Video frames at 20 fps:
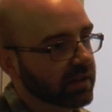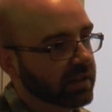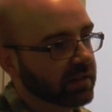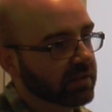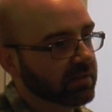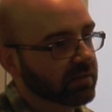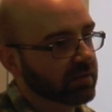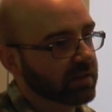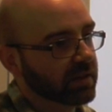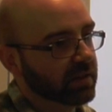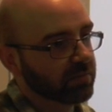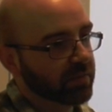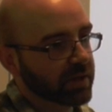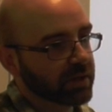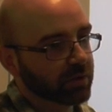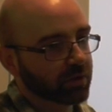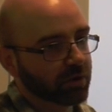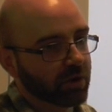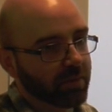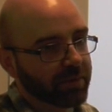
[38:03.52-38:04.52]
and that
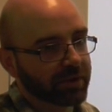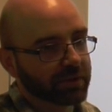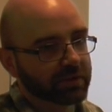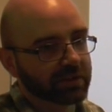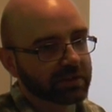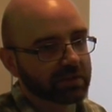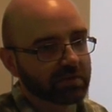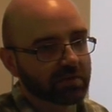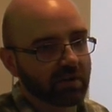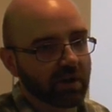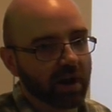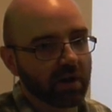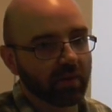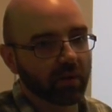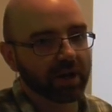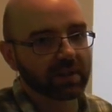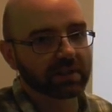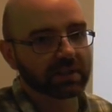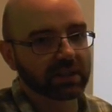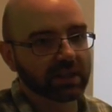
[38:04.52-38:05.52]
mental chronometry is the right
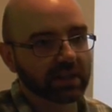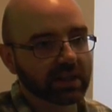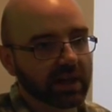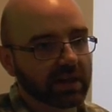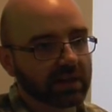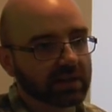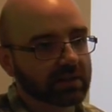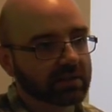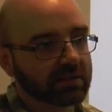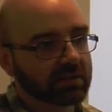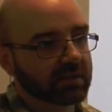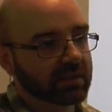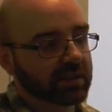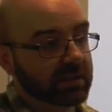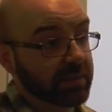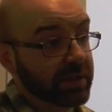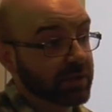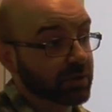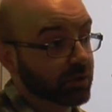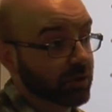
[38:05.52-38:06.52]
way to get at it, and
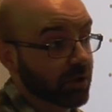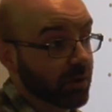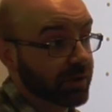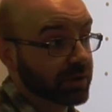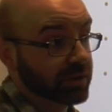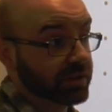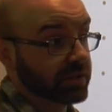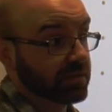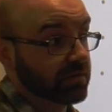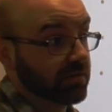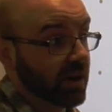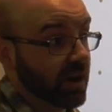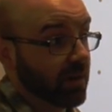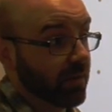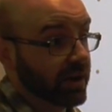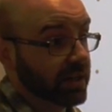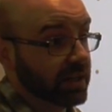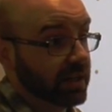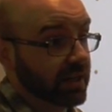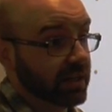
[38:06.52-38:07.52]
that mental chronometry is the right
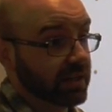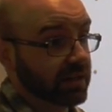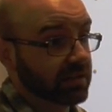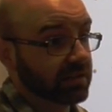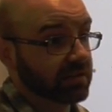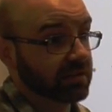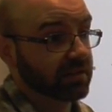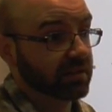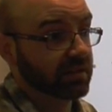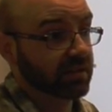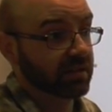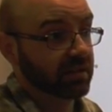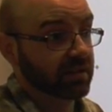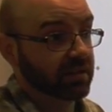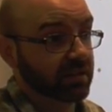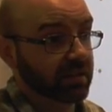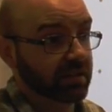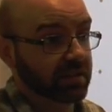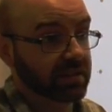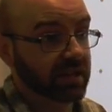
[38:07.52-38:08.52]
way to get at
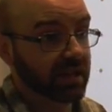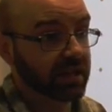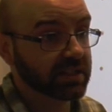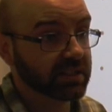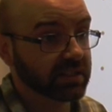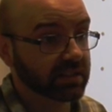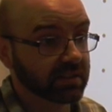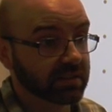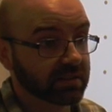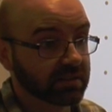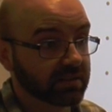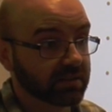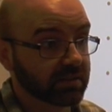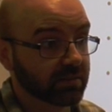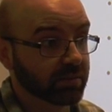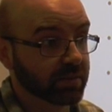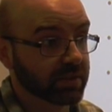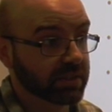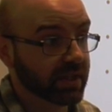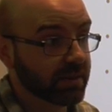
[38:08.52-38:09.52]
attention
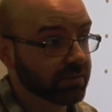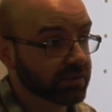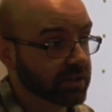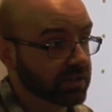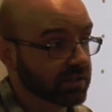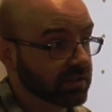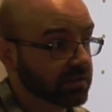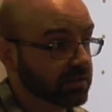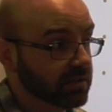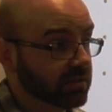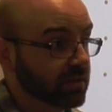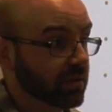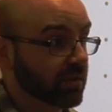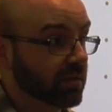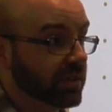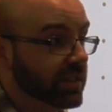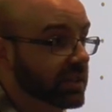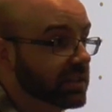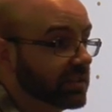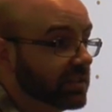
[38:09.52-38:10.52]
and perception and
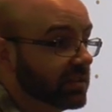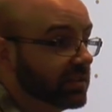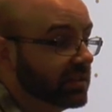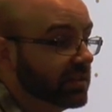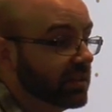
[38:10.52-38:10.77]
cognition,